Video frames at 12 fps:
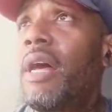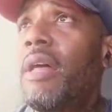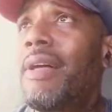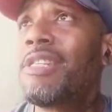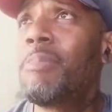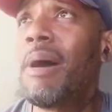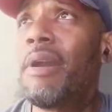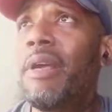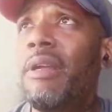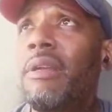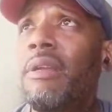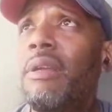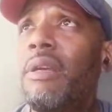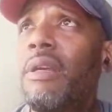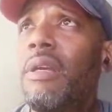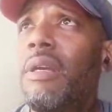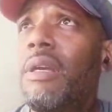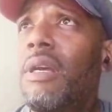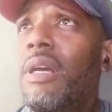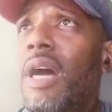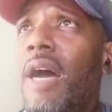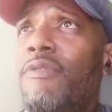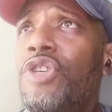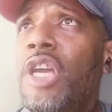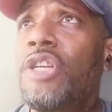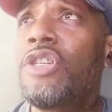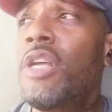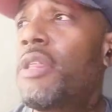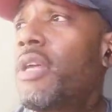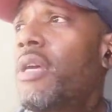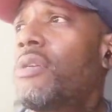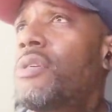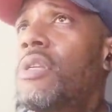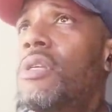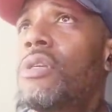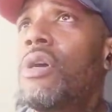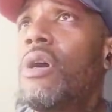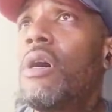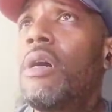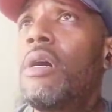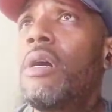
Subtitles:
That's about it. I've changed nothing else in this car.